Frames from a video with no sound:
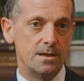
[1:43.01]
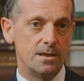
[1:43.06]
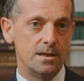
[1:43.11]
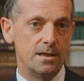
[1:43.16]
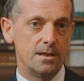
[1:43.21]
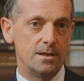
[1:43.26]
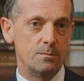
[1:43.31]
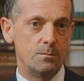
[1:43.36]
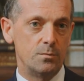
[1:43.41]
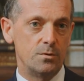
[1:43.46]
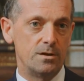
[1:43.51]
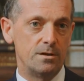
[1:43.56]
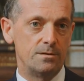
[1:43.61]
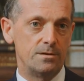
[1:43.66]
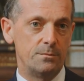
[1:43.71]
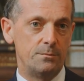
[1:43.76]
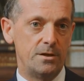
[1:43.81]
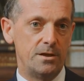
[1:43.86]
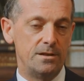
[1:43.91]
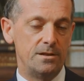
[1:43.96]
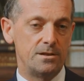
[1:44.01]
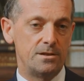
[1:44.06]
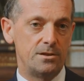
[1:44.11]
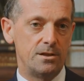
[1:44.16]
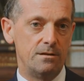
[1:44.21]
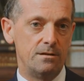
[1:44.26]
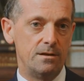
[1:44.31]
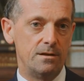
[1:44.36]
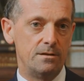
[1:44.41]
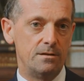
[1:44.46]
But it depends
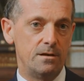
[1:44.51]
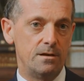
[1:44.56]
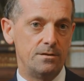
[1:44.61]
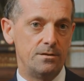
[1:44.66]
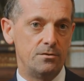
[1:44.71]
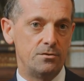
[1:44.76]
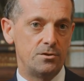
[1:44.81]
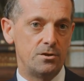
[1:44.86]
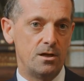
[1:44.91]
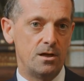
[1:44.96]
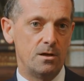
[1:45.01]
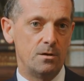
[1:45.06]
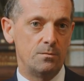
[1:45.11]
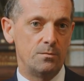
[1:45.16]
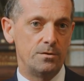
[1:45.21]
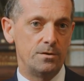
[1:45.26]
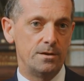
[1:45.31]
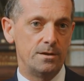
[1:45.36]
generally on your job.